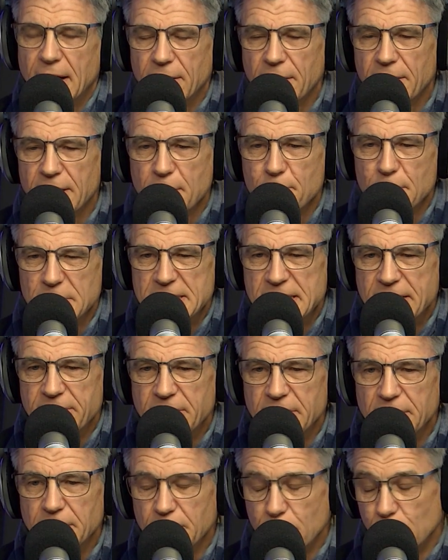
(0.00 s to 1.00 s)
a lot of the
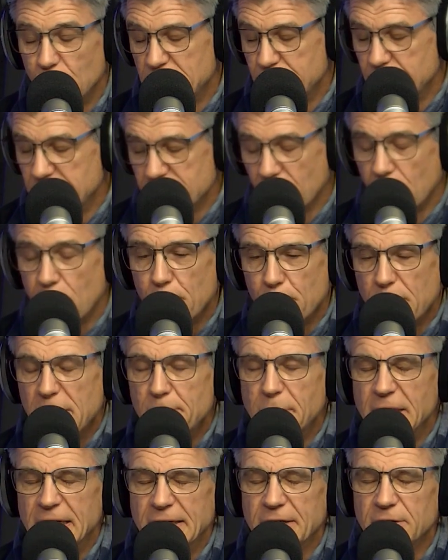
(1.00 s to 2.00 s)
material, which was all
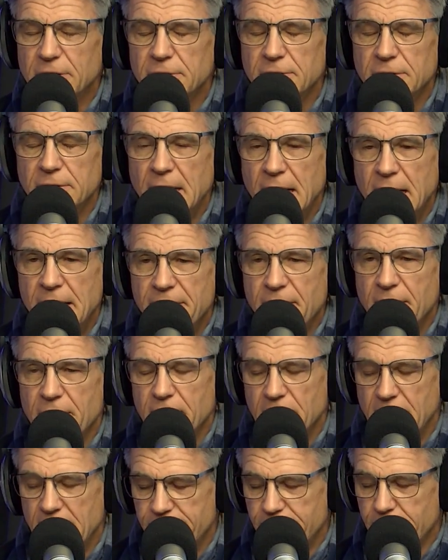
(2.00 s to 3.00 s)
biblical, that
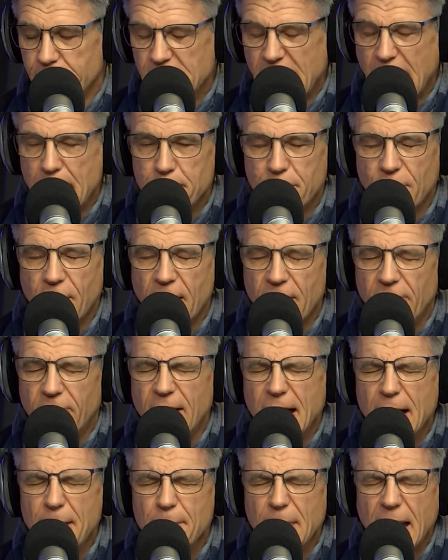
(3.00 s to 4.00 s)
I from that
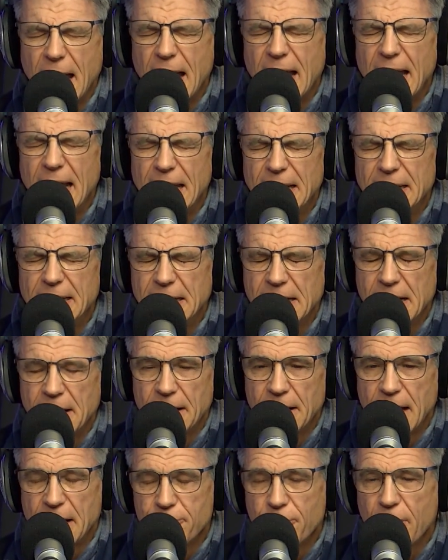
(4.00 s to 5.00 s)
program, and
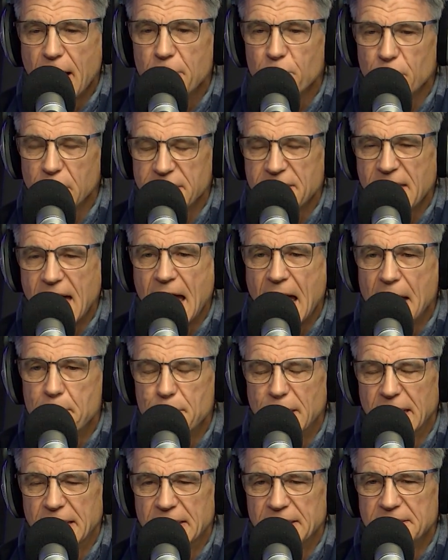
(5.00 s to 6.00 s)
run with
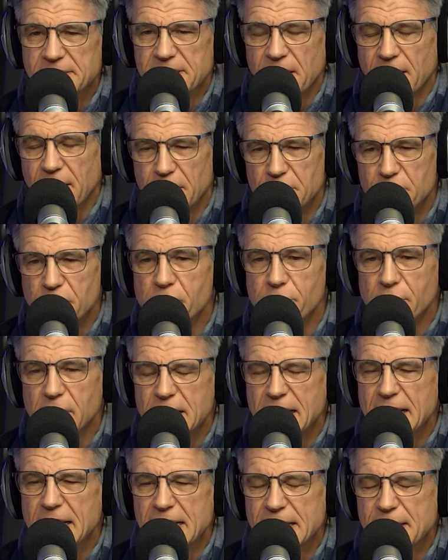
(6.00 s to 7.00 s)
that, because I knew I
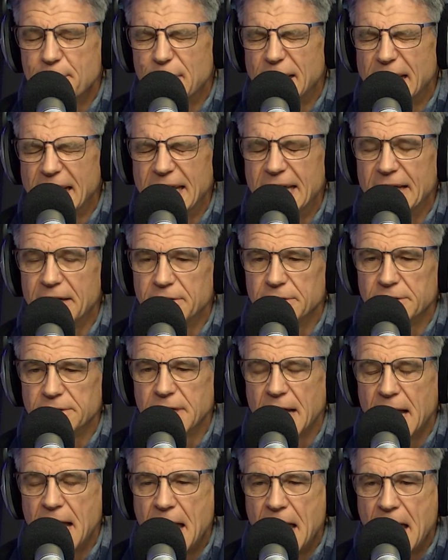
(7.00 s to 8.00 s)
needed to be
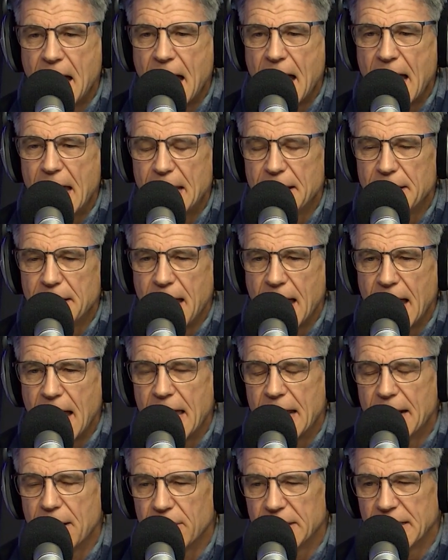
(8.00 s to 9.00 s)
healed, and
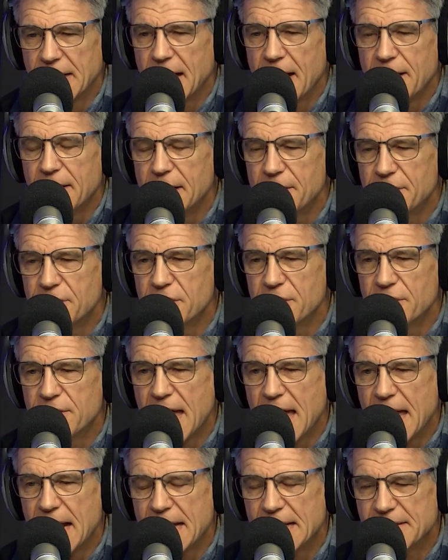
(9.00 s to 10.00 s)
I could only do
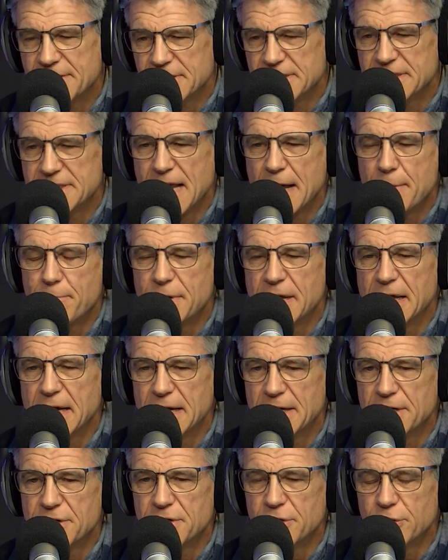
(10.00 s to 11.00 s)
that as I stepped in
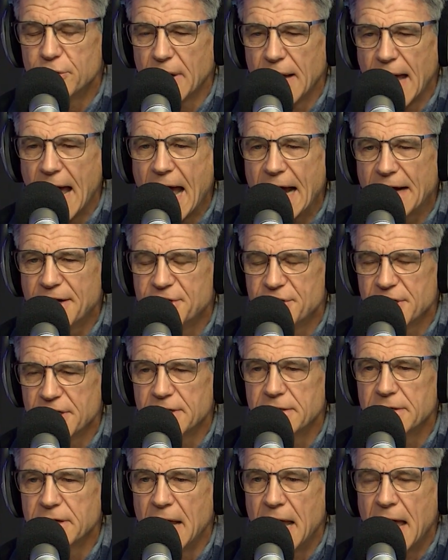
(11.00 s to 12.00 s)
and took
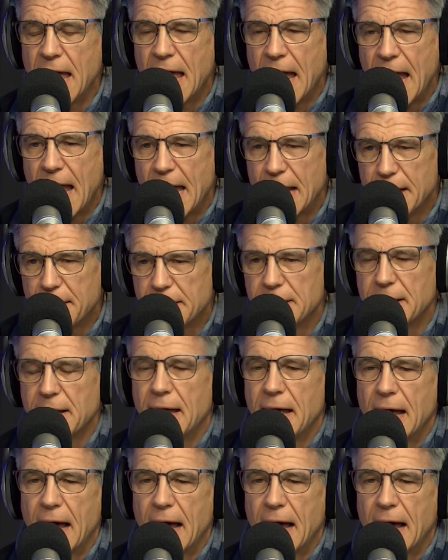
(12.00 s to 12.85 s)
action, and